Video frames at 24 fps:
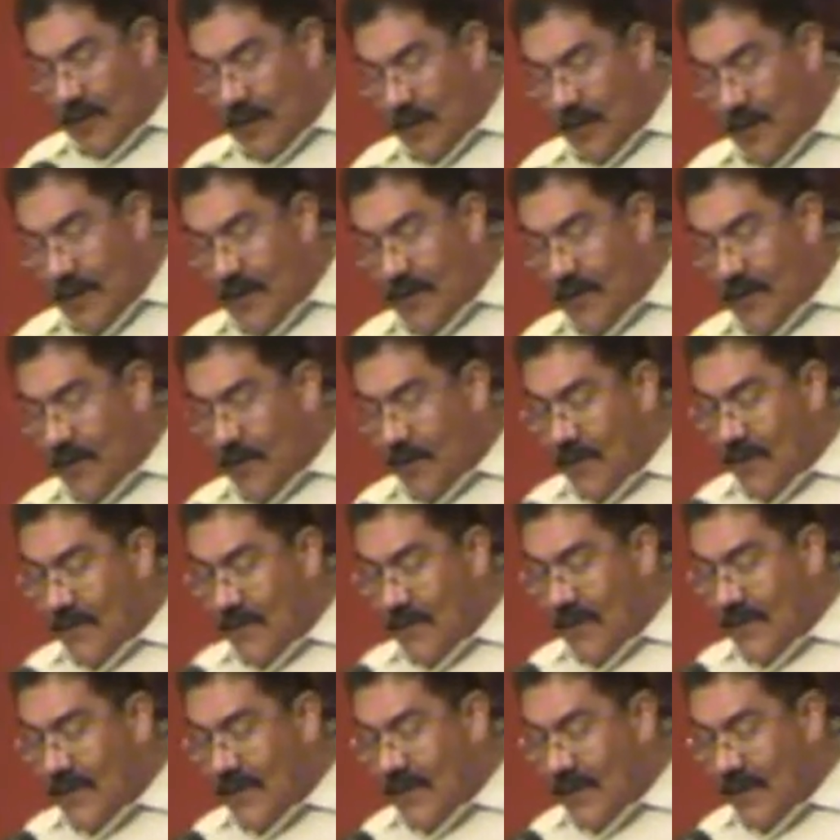To renew
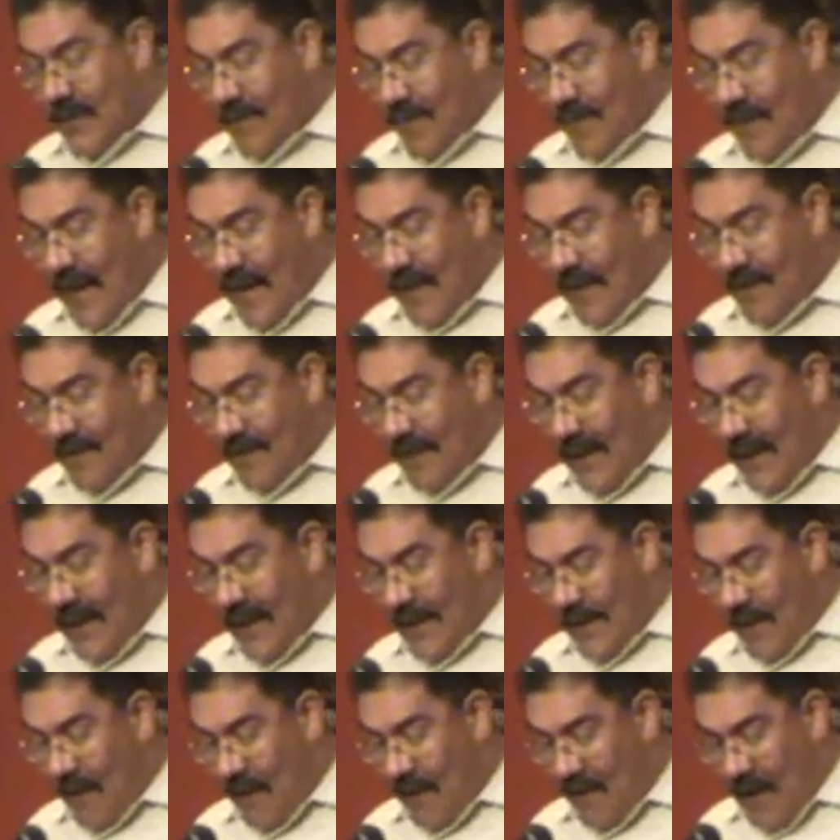means to
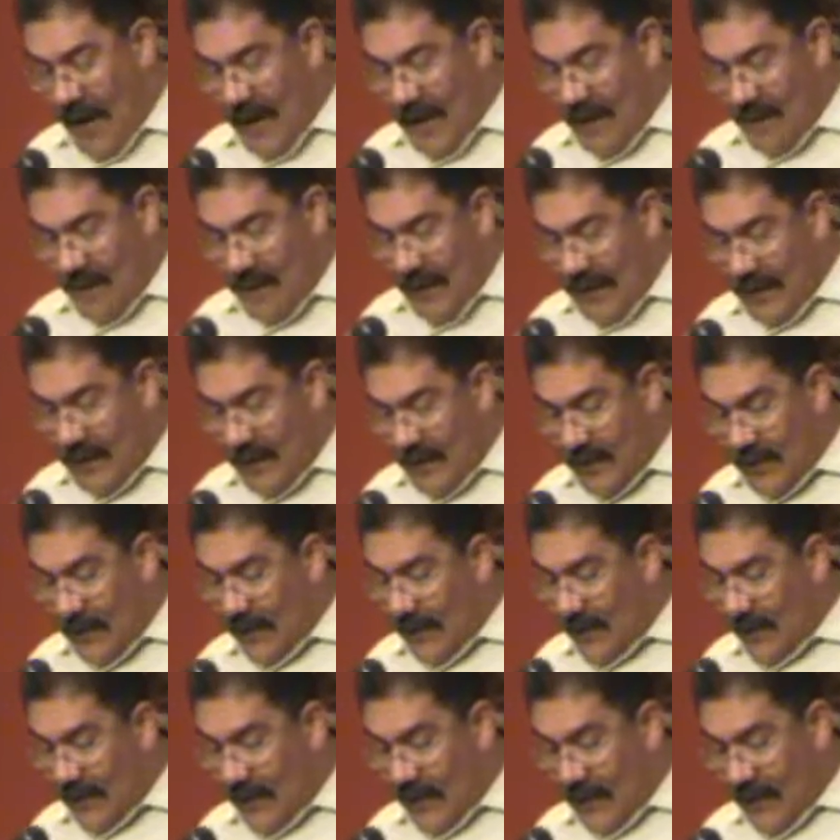renovate or
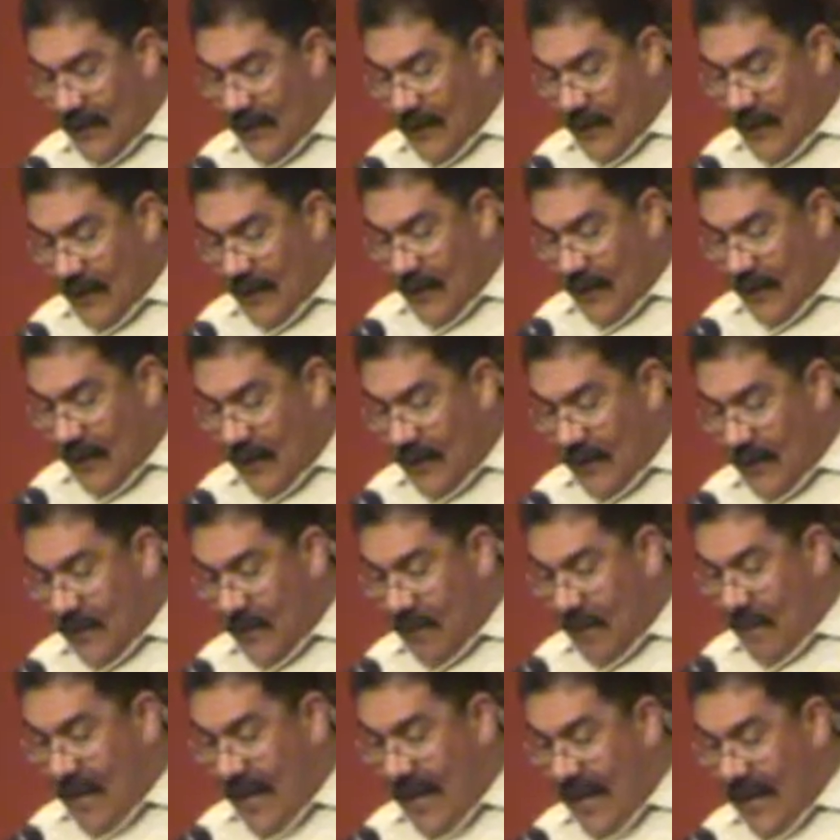renovation, to
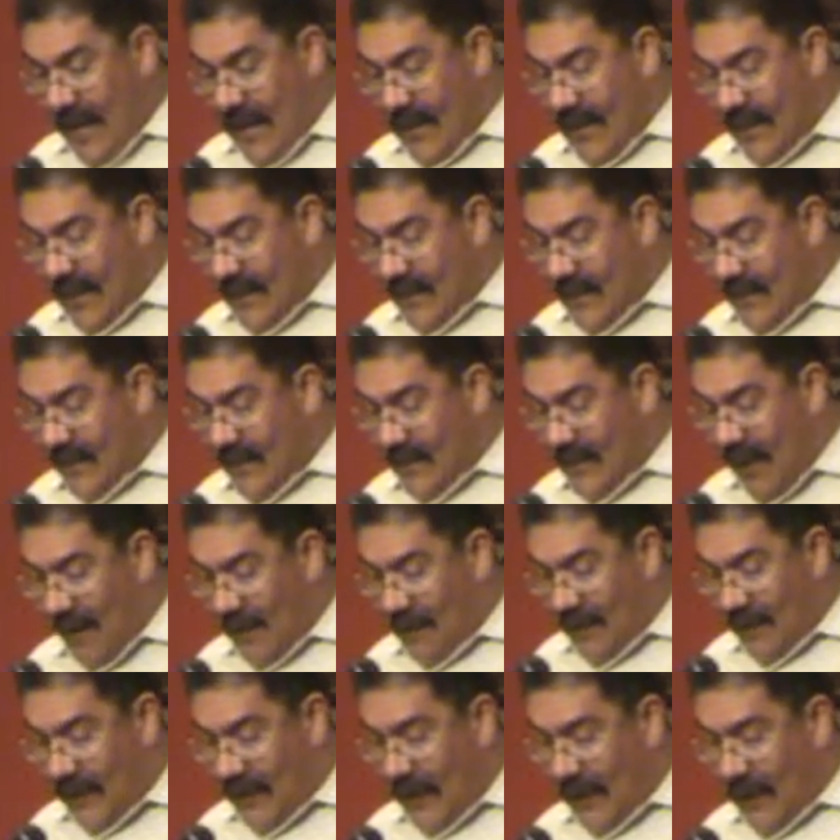make
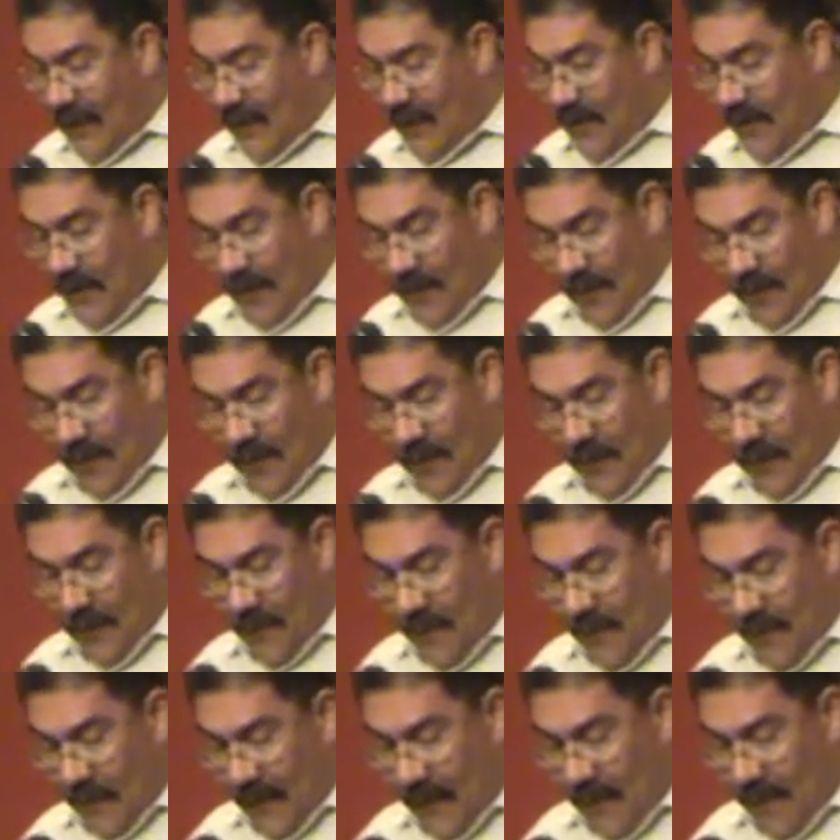something new,
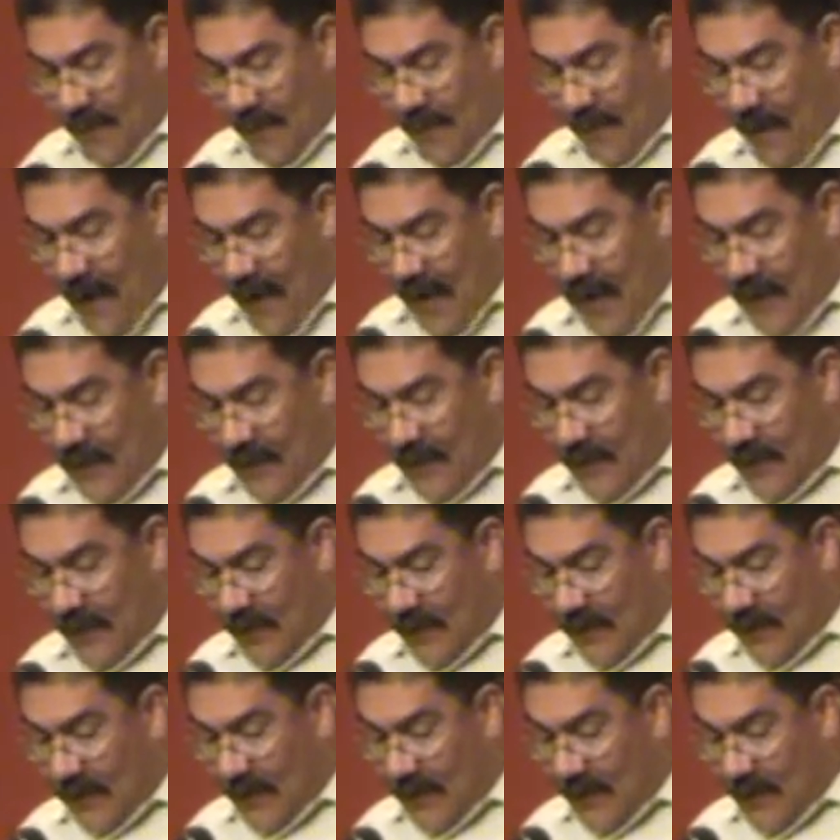
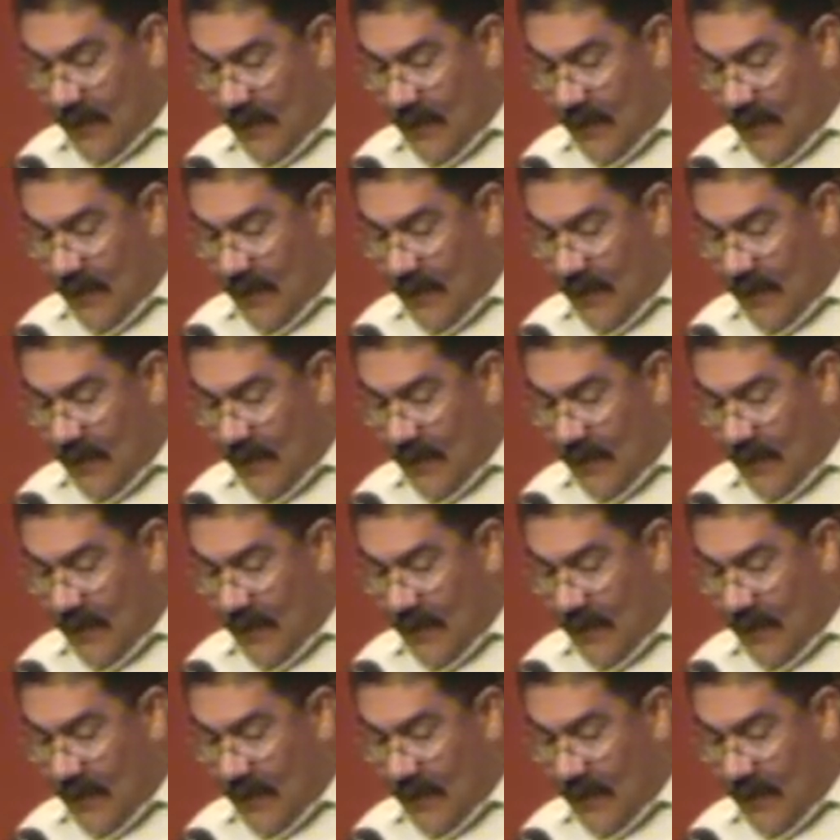fresh,